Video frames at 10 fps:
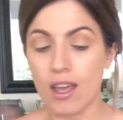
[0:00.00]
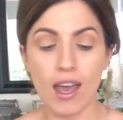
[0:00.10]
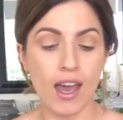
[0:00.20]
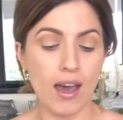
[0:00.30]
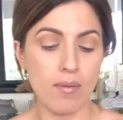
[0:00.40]

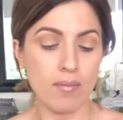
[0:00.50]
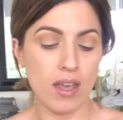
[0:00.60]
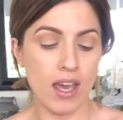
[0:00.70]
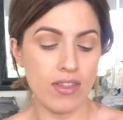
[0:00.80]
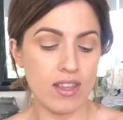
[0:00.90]

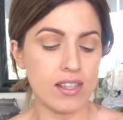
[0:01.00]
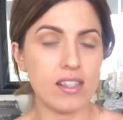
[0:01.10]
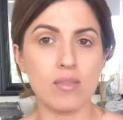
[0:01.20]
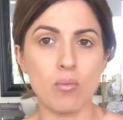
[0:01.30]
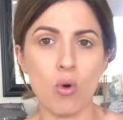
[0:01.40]
And this
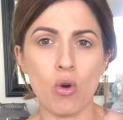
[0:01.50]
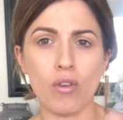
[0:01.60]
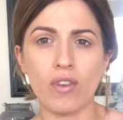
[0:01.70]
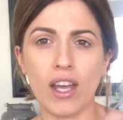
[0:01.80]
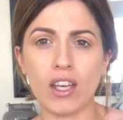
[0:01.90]
is more
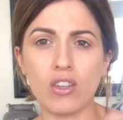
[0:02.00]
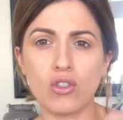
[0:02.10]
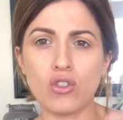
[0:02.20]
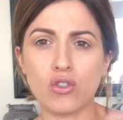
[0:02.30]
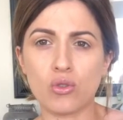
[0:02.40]
of like a
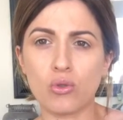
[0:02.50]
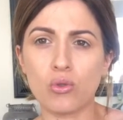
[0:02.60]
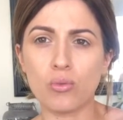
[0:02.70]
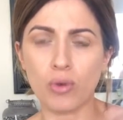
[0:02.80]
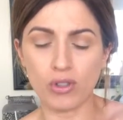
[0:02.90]
neutral
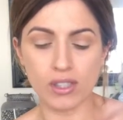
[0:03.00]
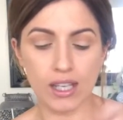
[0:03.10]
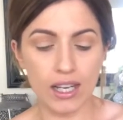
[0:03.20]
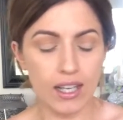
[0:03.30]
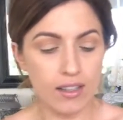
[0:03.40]
bronze
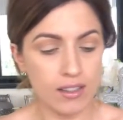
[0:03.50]
colour.